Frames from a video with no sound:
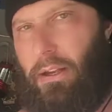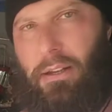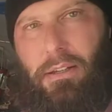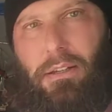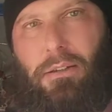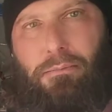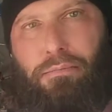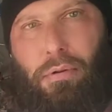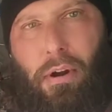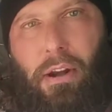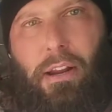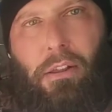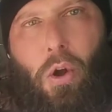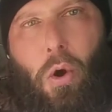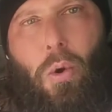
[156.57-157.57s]
is
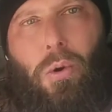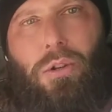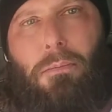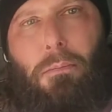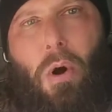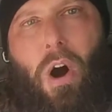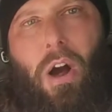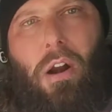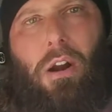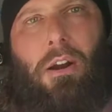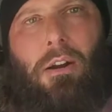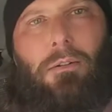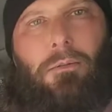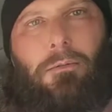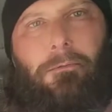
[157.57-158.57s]
pretty low to
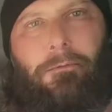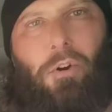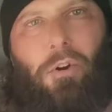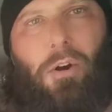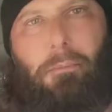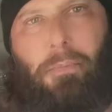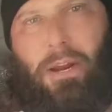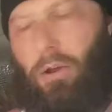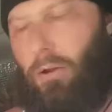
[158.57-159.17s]
moderate for a